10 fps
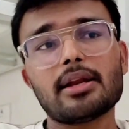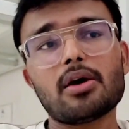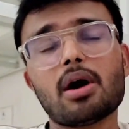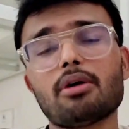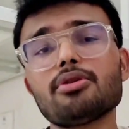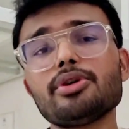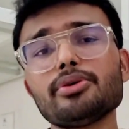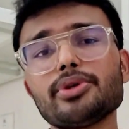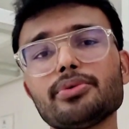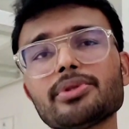Now how do
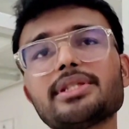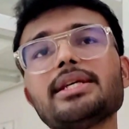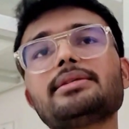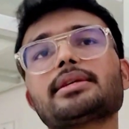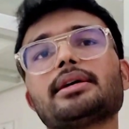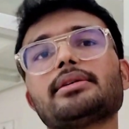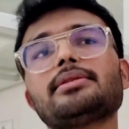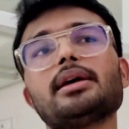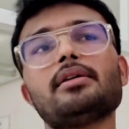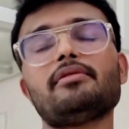you use these
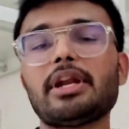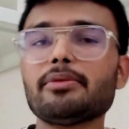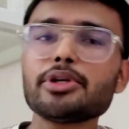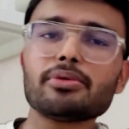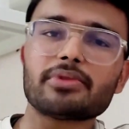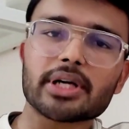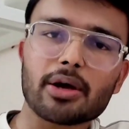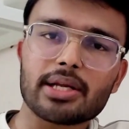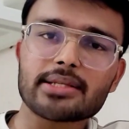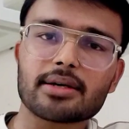is, whenever you're
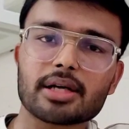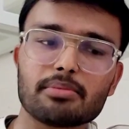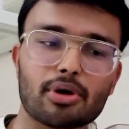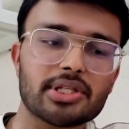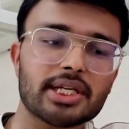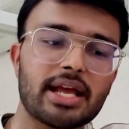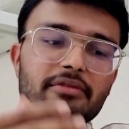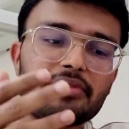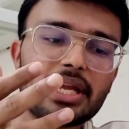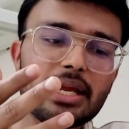working on a certain project,
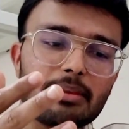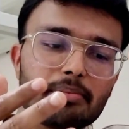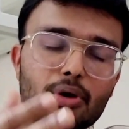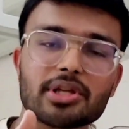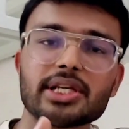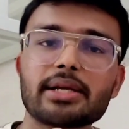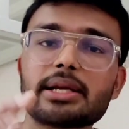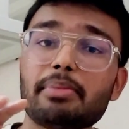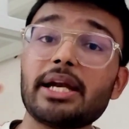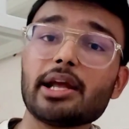every
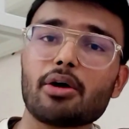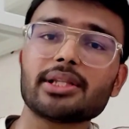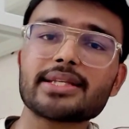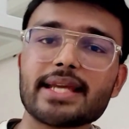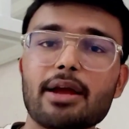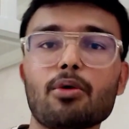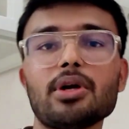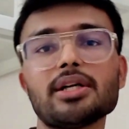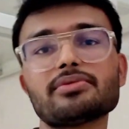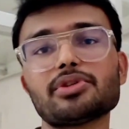project, depending on the
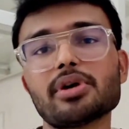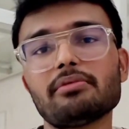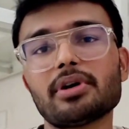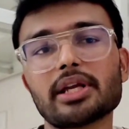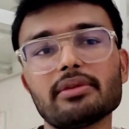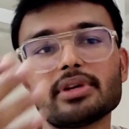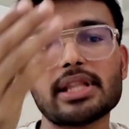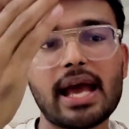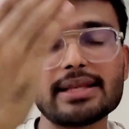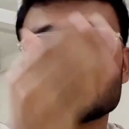stakeholders which we are working
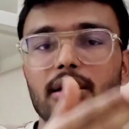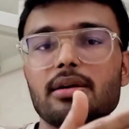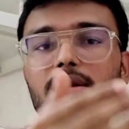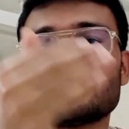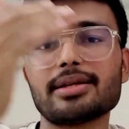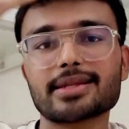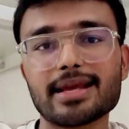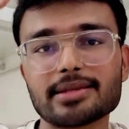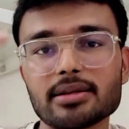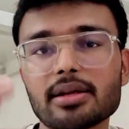with, has certain
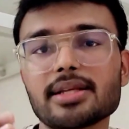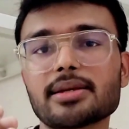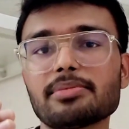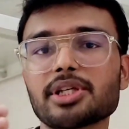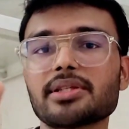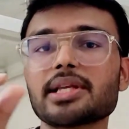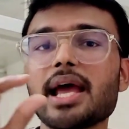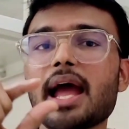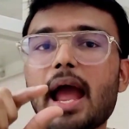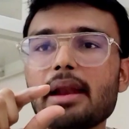risks, certain assumptions,
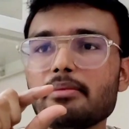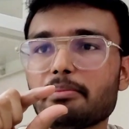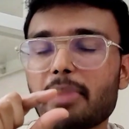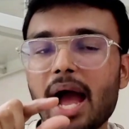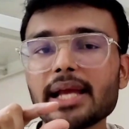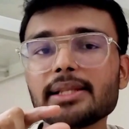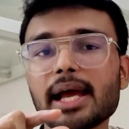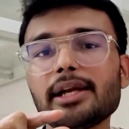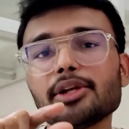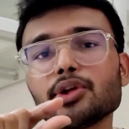and by
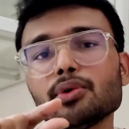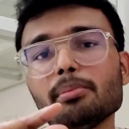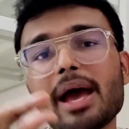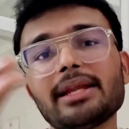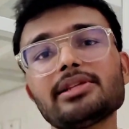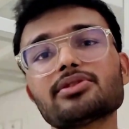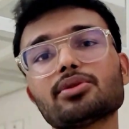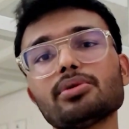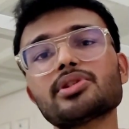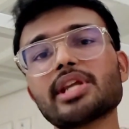that you manage
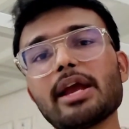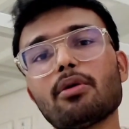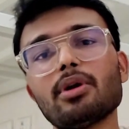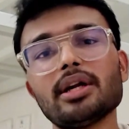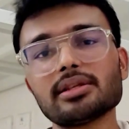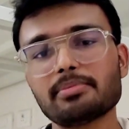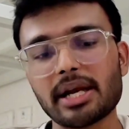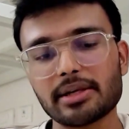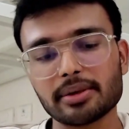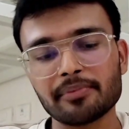those stakeholders
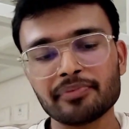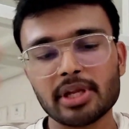better.